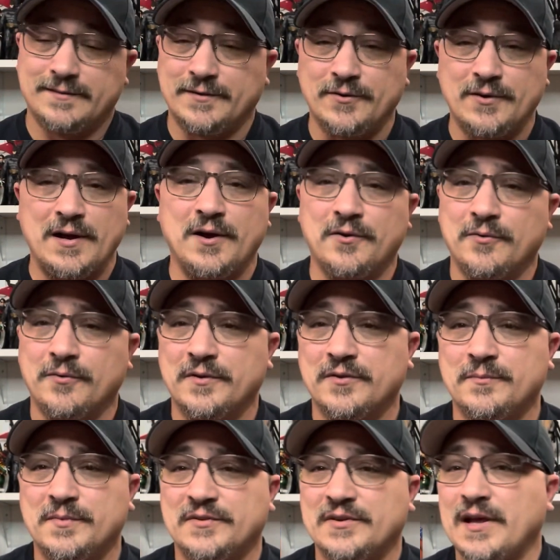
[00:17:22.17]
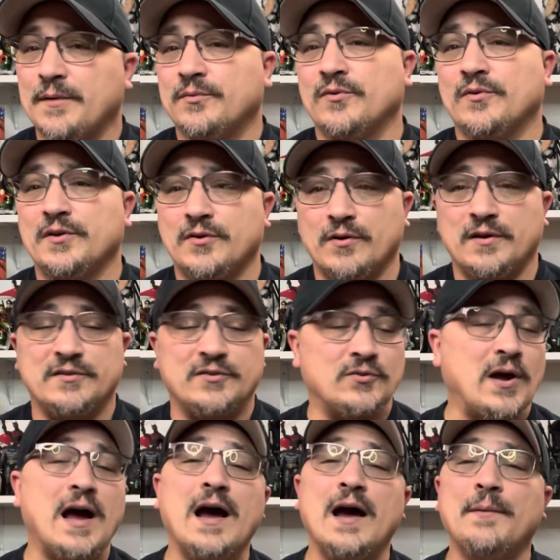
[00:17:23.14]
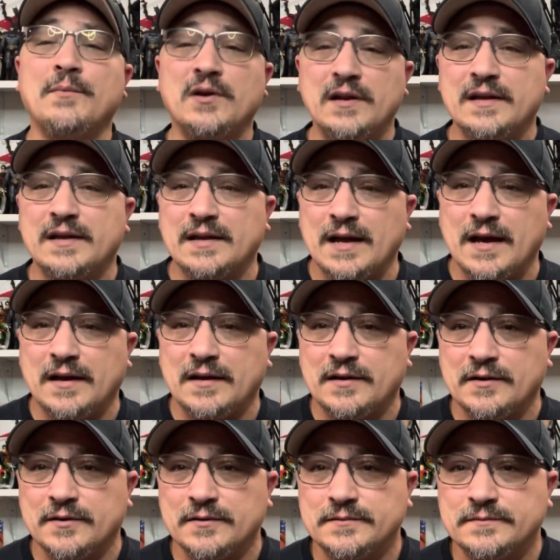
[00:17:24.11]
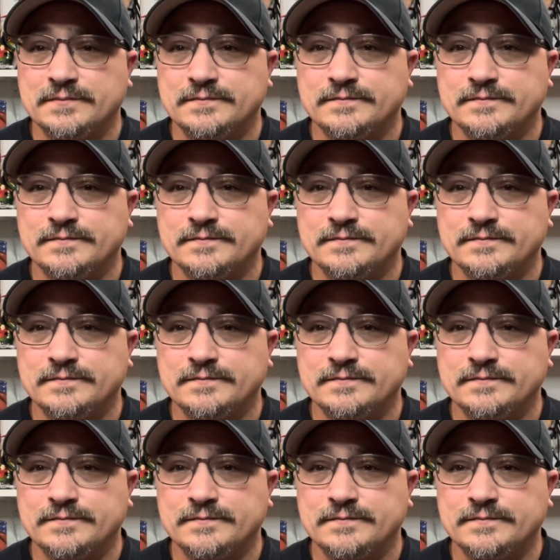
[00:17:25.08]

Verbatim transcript: Their algorithm is absolutely crazy. So I'm going to get out of here.